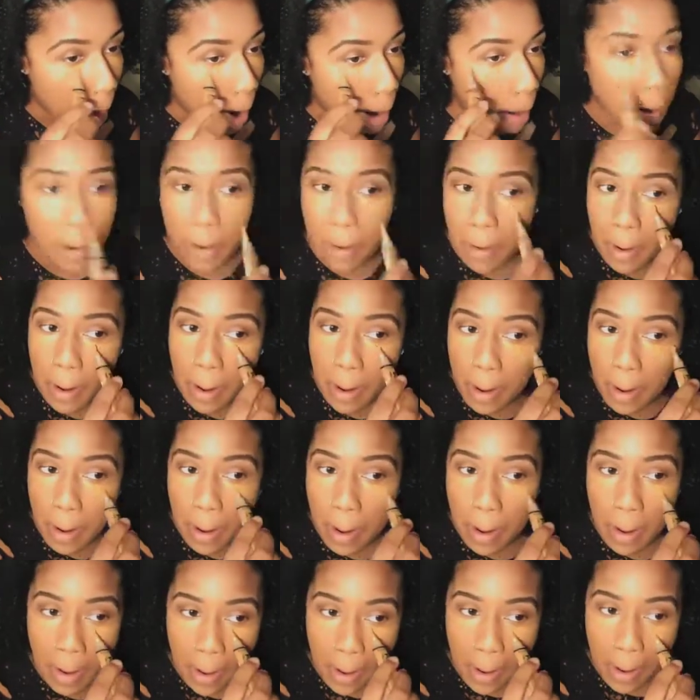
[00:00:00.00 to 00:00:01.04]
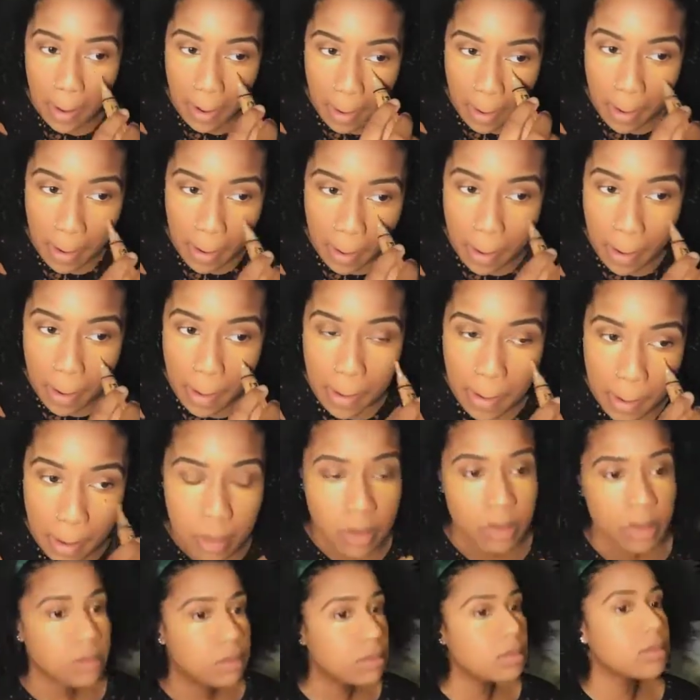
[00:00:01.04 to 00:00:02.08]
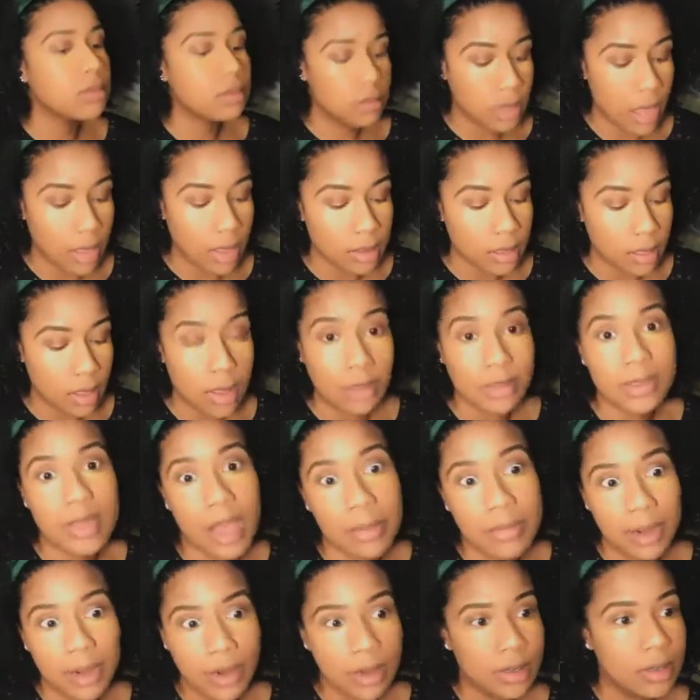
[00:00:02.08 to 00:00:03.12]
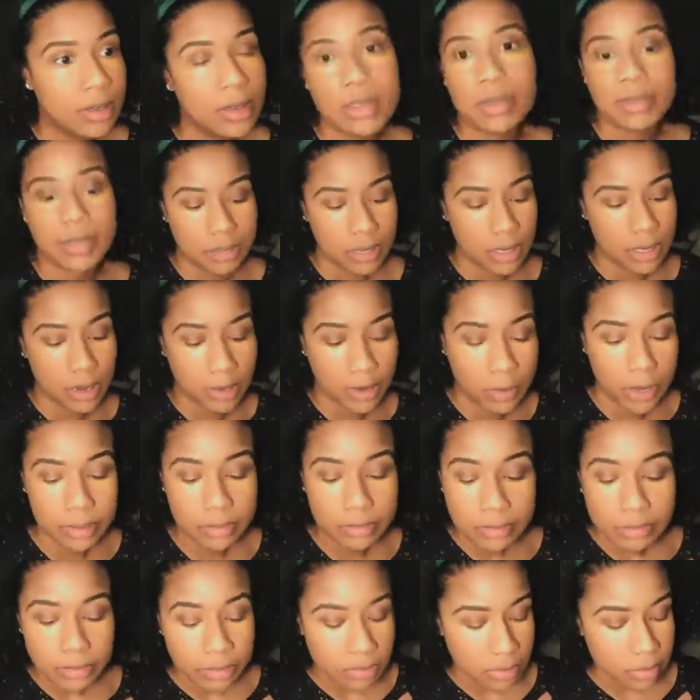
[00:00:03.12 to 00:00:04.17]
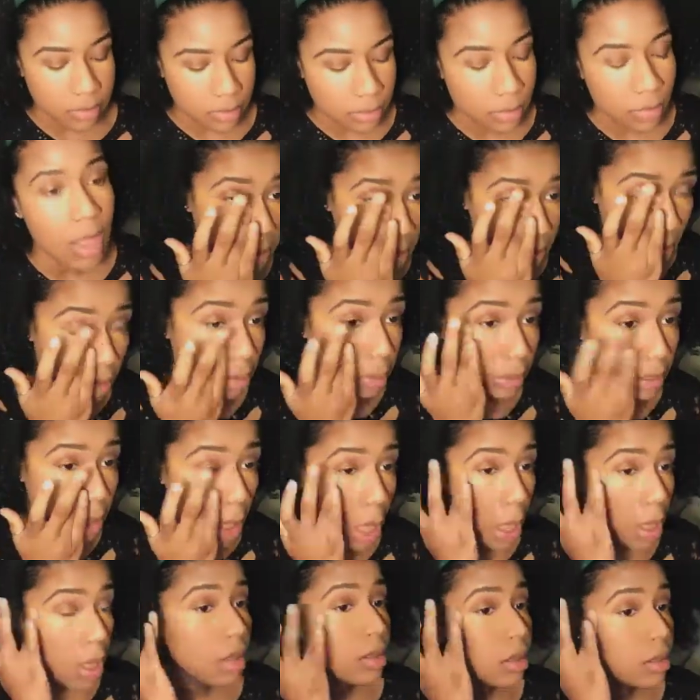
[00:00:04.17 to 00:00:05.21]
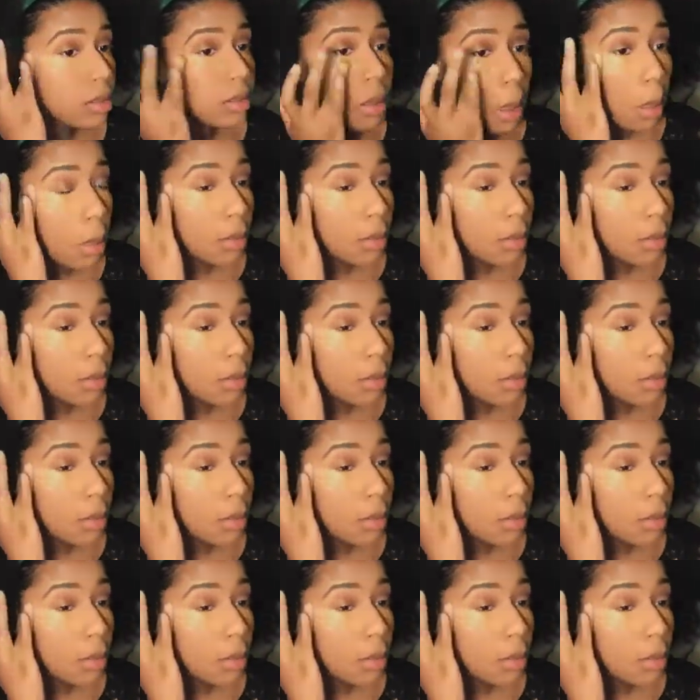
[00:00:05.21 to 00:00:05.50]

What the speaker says: But with that definitely goes a long way with a little bit. So I blend it out with my